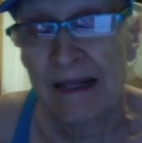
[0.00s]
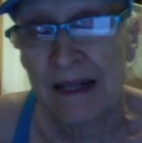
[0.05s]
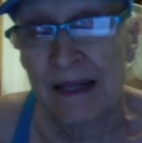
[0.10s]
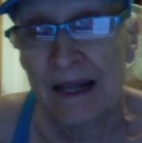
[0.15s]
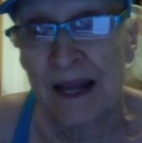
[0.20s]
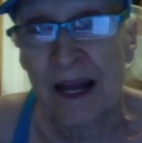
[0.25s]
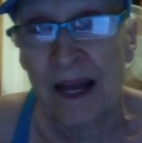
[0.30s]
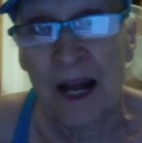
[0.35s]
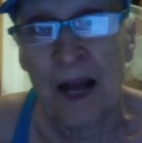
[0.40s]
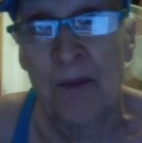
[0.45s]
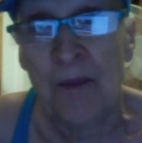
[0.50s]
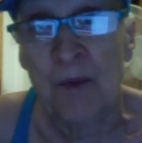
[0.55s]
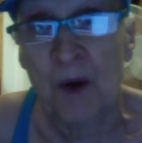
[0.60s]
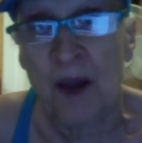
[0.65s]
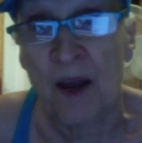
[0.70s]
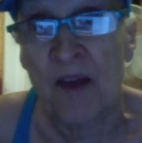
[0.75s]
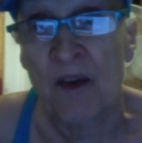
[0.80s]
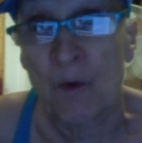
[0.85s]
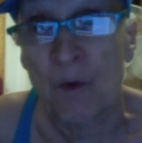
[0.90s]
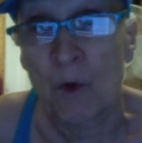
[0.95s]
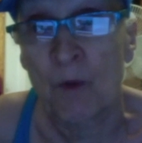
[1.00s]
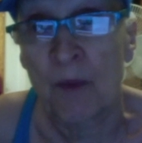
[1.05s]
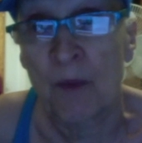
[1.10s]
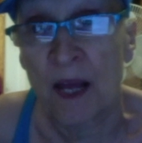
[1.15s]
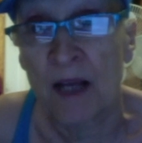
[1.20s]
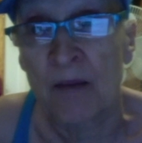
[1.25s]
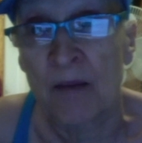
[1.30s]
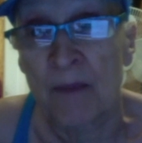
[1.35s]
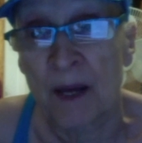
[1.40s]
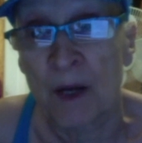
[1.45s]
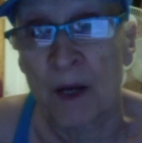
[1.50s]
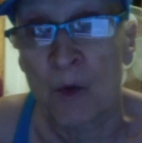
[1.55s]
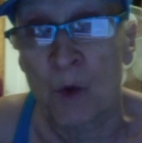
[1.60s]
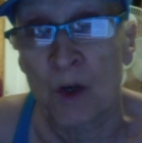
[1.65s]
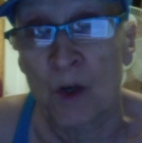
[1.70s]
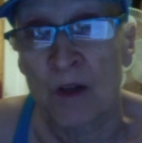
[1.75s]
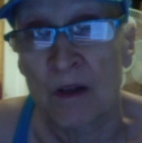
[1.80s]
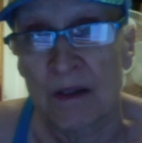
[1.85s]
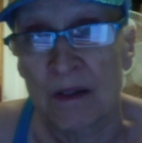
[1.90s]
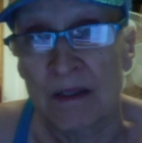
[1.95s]
And I pray they will make a better
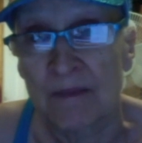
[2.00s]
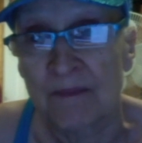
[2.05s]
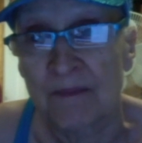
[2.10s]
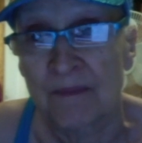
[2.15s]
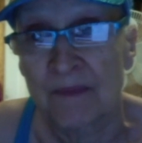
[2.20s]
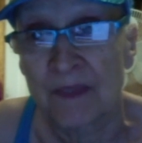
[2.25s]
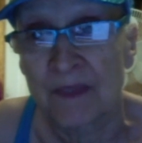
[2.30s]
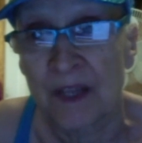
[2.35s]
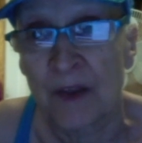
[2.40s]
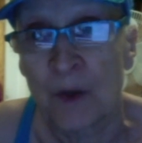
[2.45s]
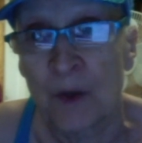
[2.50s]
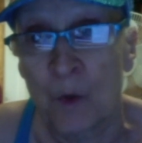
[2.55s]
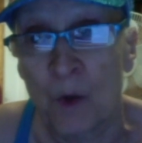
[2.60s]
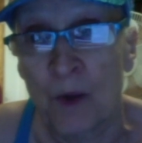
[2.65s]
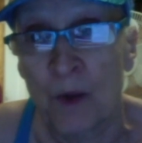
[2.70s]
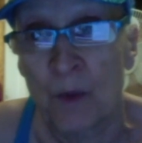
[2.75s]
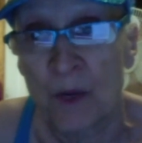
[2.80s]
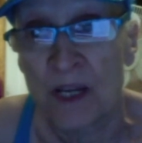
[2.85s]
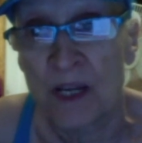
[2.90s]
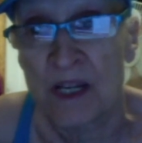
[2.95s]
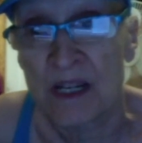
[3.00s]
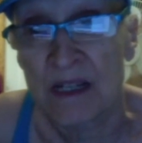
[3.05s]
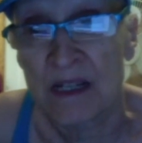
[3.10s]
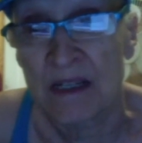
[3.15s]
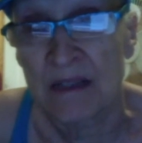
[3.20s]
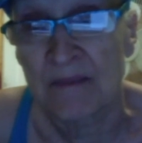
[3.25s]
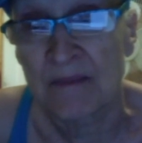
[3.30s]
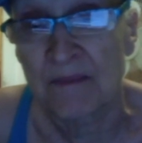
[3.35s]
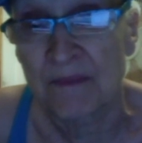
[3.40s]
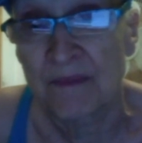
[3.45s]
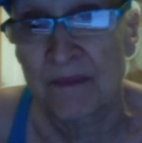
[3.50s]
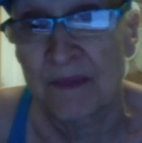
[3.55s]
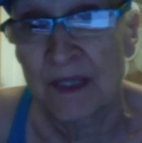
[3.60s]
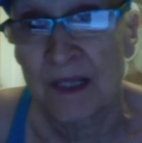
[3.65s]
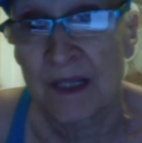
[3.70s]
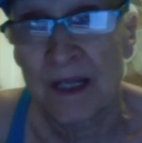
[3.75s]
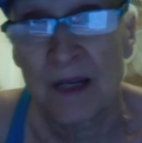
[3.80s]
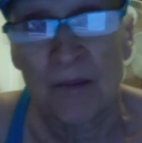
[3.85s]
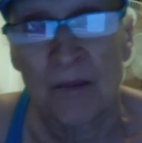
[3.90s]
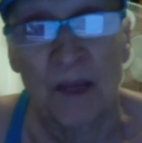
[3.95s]
world than the one we did.
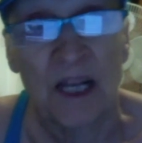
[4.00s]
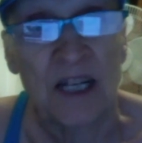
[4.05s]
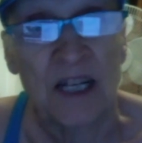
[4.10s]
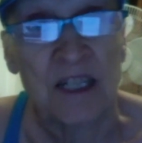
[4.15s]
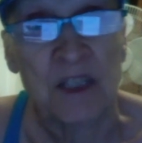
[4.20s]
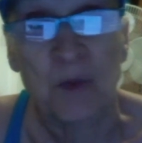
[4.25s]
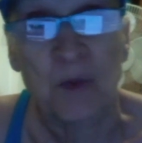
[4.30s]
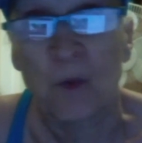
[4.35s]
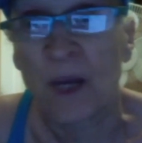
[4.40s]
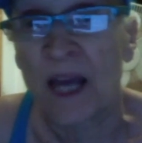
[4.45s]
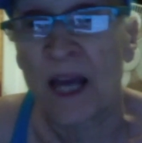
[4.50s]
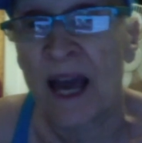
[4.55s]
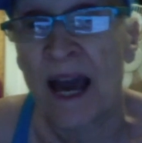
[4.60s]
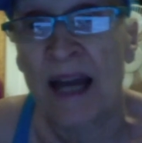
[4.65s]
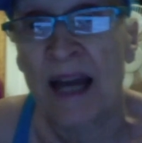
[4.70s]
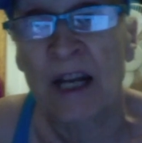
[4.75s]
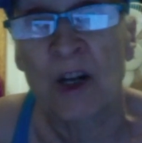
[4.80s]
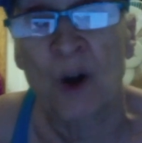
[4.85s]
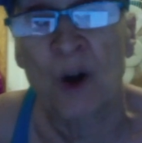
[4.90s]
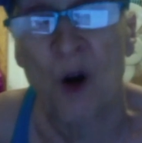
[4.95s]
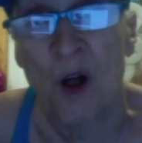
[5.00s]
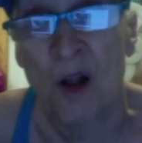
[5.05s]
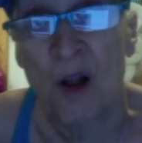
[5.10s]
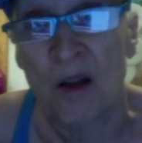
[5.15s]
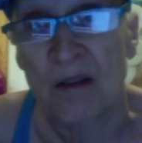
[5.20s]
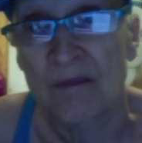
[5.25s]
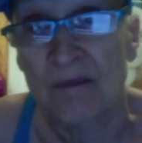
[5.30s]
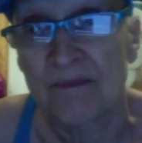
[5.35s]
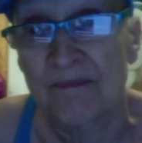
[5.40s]
Because we had it all.